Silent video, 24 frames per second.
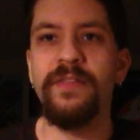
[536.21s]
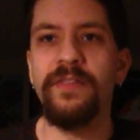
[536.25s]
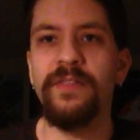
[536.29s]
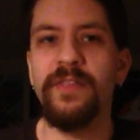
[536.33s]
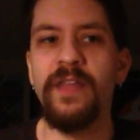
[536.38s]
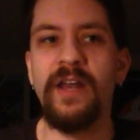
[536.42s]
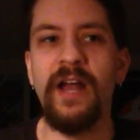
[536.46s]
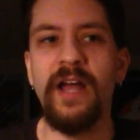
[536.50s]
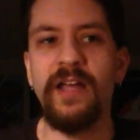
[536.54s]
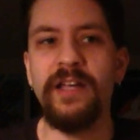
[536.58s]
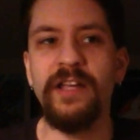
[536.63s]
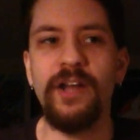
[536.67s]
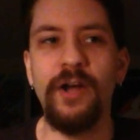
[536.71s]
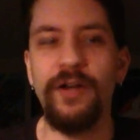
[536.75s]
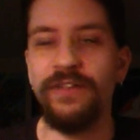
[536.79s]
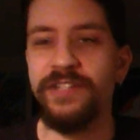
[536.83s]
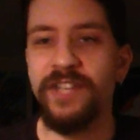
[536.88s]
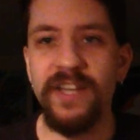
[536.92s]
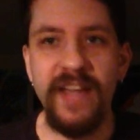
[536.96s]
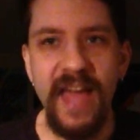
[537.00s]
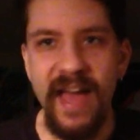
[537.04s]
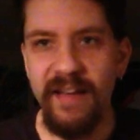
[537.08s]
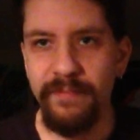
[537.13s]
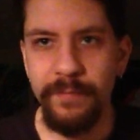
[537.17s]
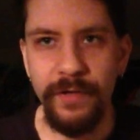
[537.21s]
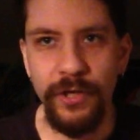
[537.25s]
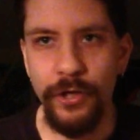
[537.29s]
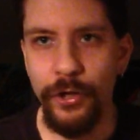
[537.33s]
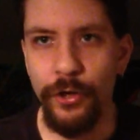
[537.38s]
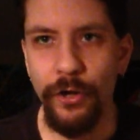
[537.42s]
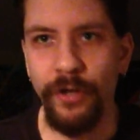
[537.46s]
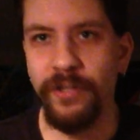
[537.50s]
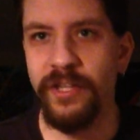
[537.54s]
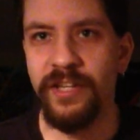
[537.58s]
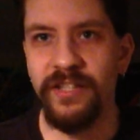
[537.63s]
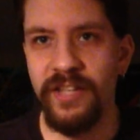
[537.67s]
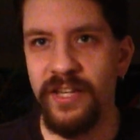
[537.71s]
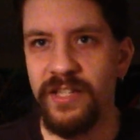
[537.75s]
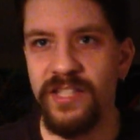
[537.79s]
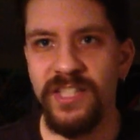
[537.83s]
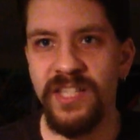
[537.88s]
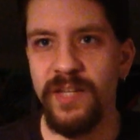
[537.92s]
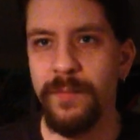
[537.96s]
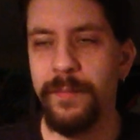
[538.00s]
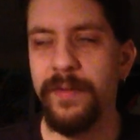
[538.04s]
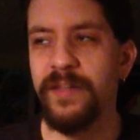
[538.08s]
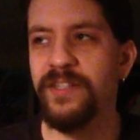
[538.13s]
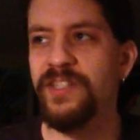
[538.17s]
Then I, you know, it didn't have me hooked. It didn't
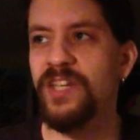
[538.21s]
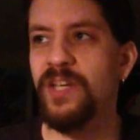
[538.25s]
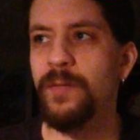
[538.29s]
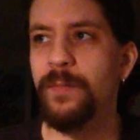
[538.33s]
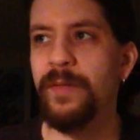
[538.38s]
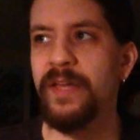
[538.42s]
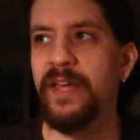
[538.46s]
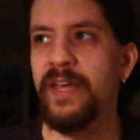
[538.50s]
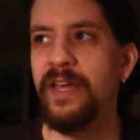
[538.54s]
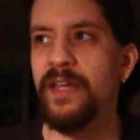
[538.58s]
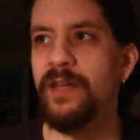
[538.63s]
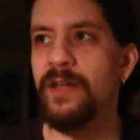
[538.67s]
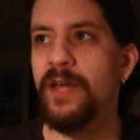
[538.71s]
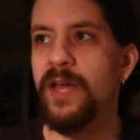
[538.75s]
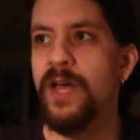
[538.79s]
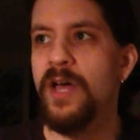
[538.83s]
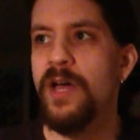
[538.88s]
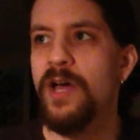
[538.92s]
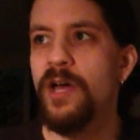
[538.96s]
send me, sink me in.